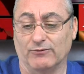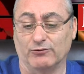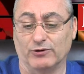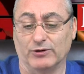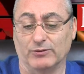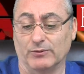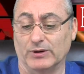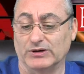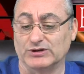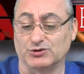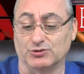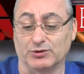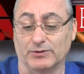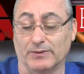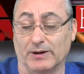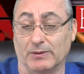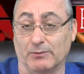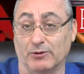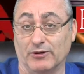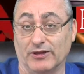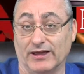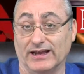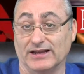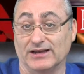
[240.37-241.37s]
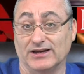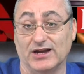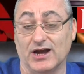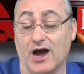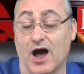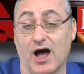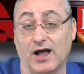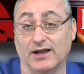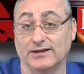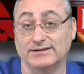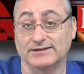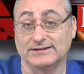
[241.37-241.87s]
we must remember that
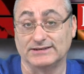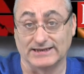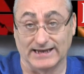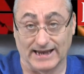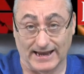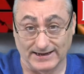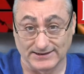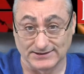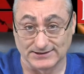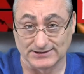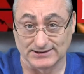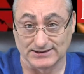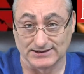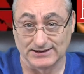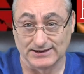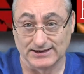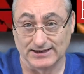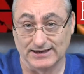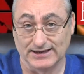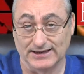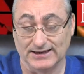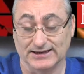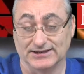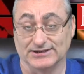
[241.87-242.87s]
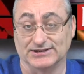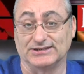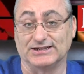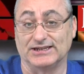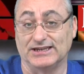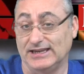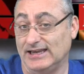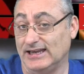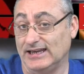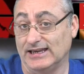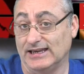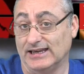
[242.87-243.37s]
context is
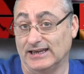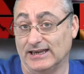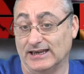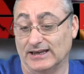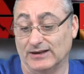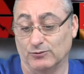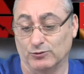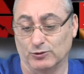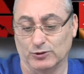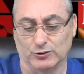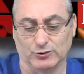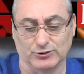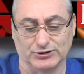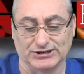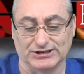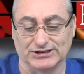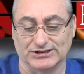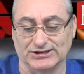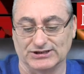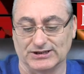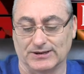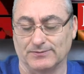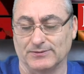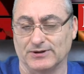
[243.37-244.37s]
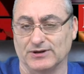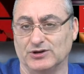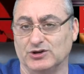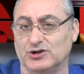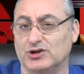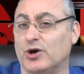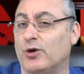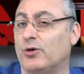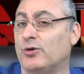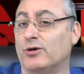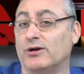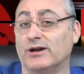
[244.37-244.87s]
key, and we'll see something
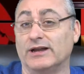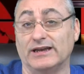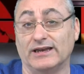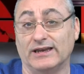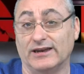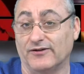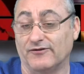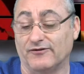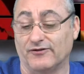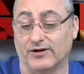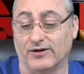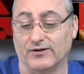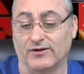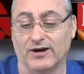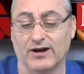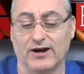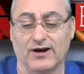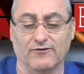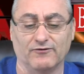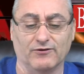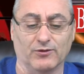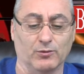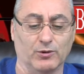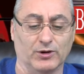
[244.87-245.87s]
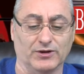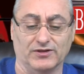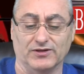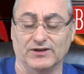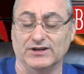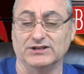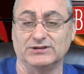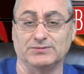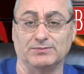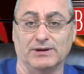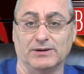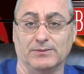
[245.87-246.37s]
totally different from what
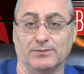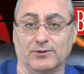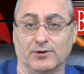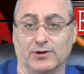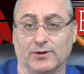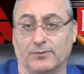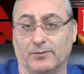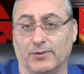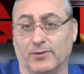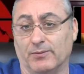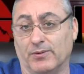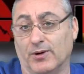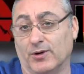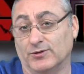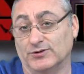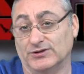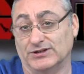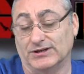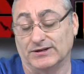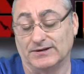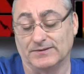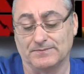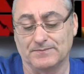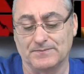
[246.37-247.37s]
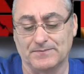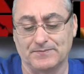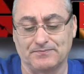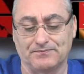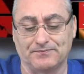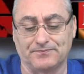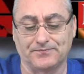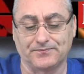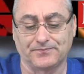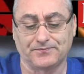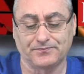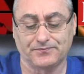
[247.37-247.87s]
these people are proposing.
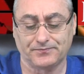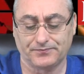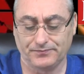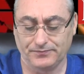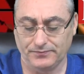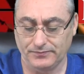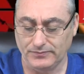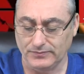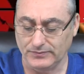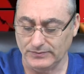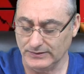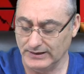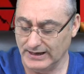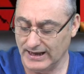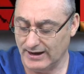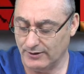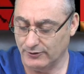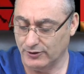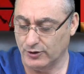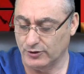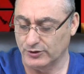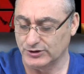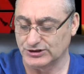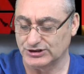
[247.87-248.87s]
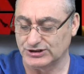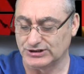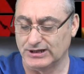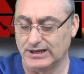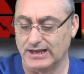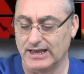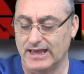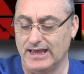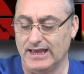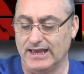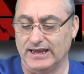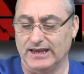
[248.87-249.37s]
Now, notice
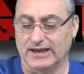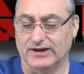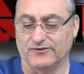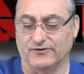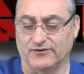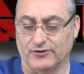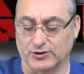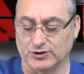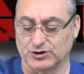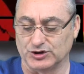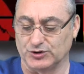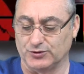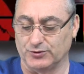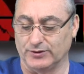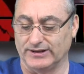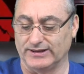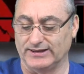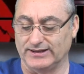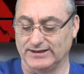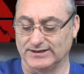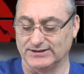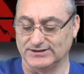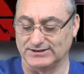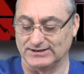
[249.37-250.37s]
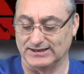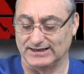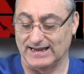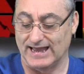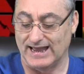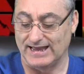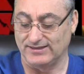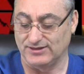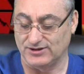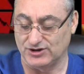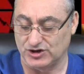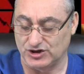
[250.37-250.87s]
in 1 Corinthians, the
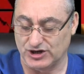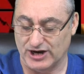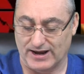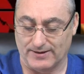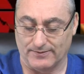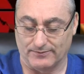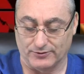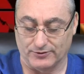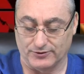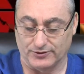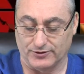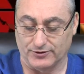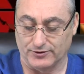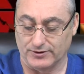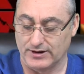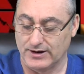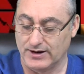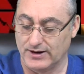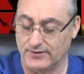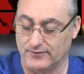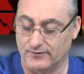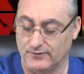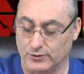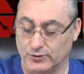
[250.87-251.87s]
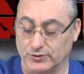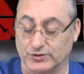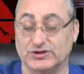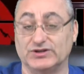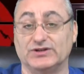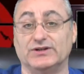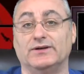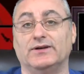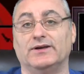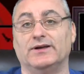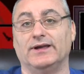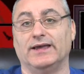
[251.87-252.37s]
9th chapter, verse
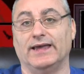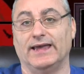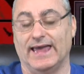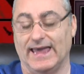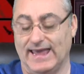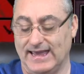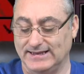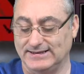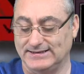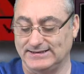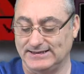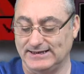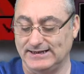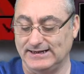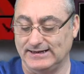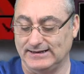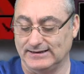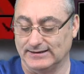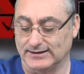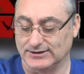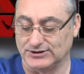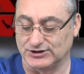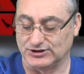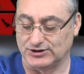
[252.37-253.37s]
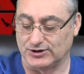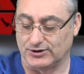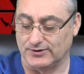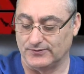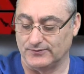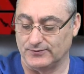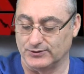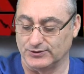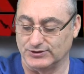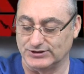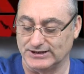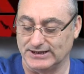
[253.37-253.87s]
18. Let's start in
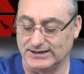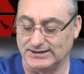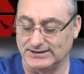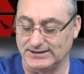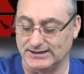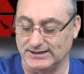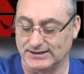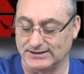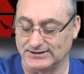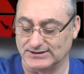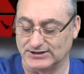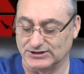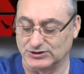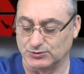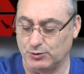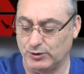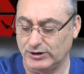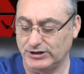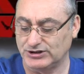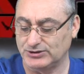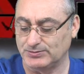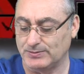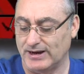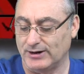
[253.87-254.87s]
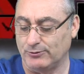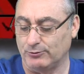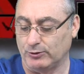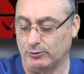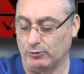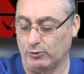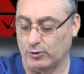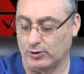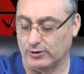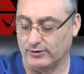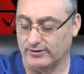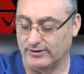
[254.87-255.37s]
verse 18. It says, what is my
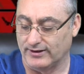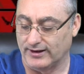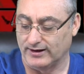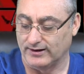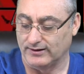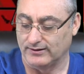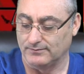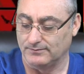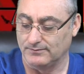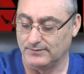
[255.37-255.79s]
reward then?